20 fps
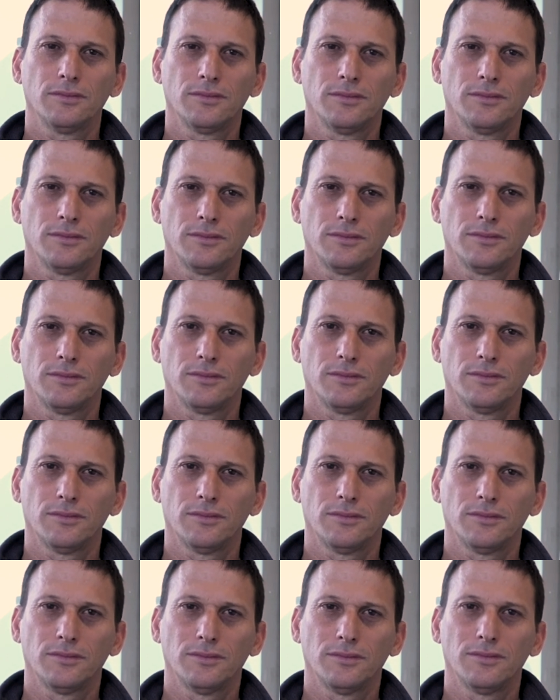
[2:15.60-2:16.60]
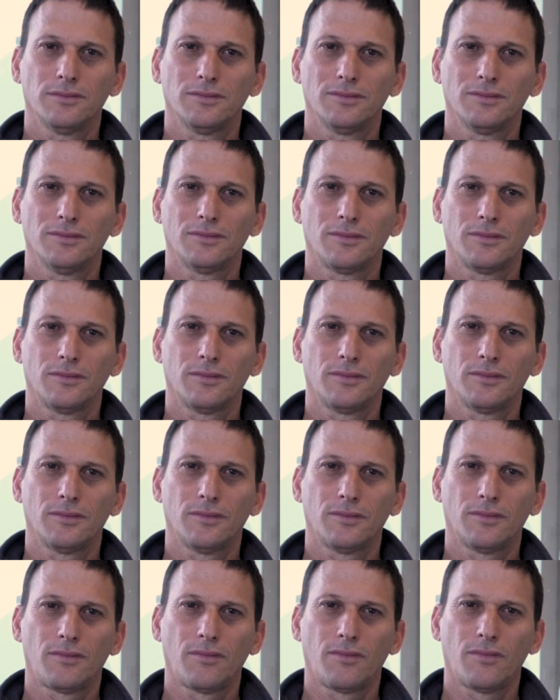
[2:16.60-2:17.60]

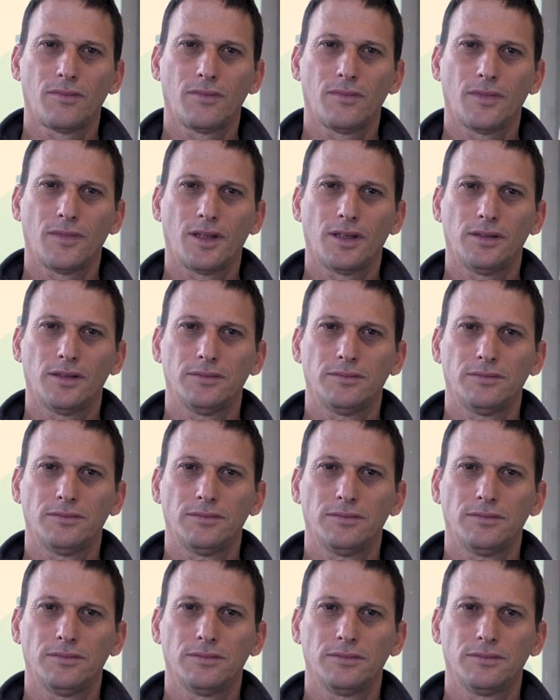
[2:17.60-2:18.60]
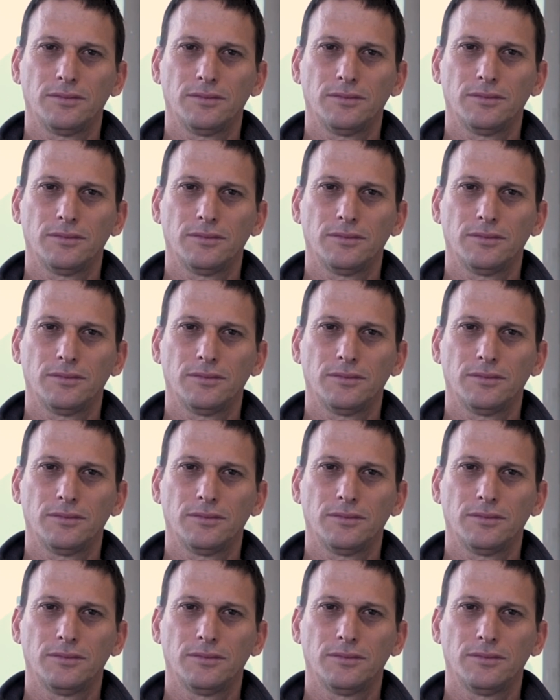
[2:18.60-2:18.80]
(silent)